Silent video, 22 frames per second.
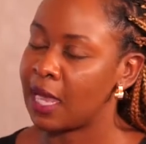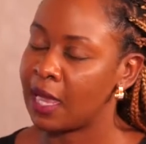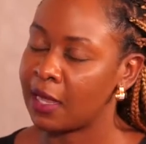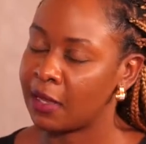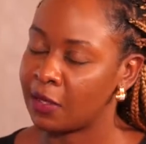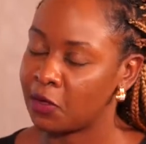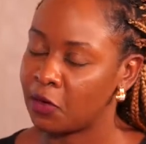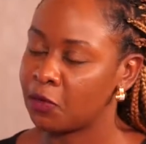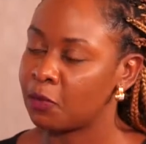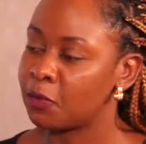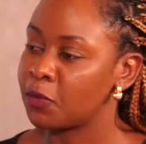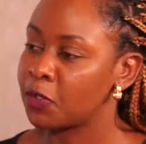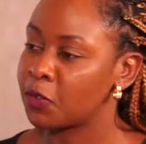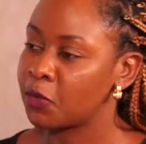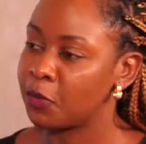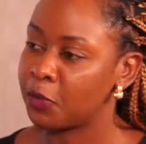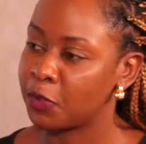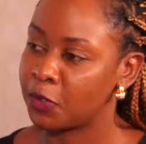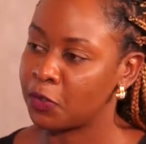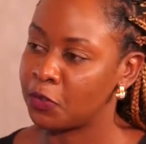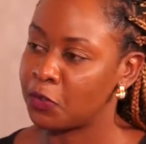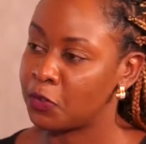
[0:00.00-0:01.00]
I know most
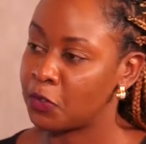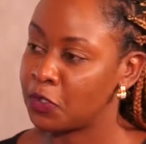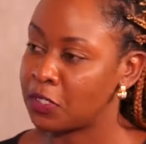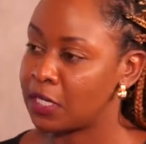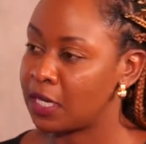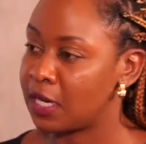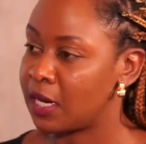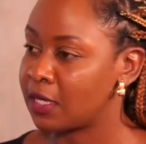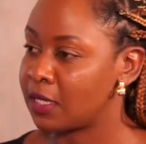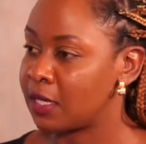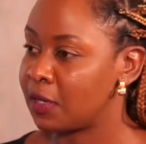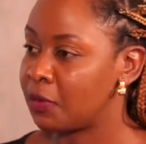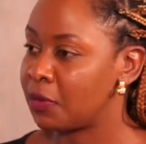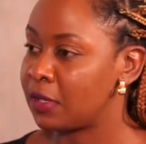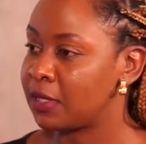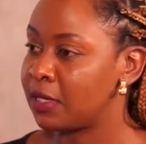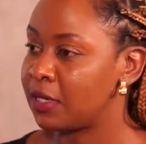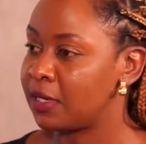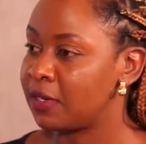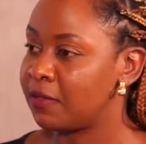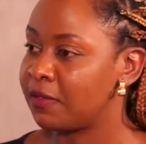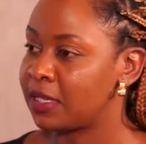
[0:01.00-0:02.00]
people do not understand what
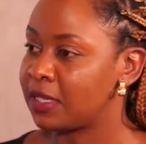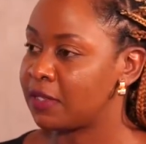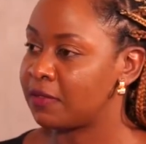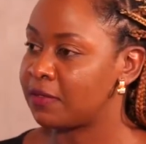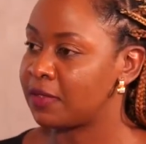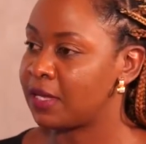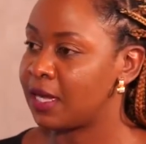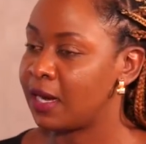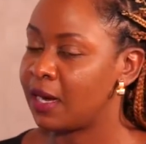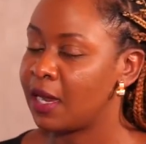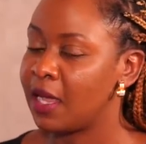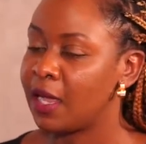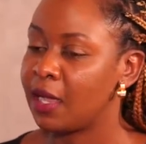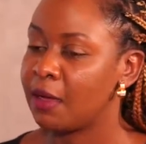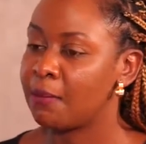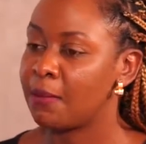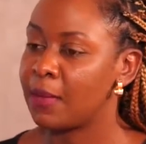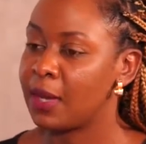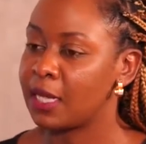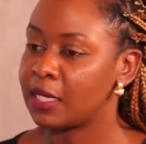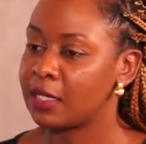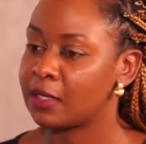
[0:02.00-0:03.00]
derivatives are,
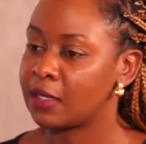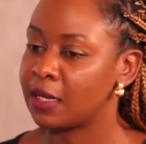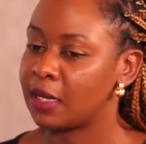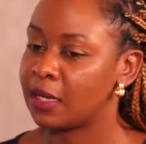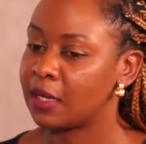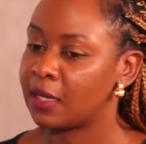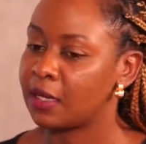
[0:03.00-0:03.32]
but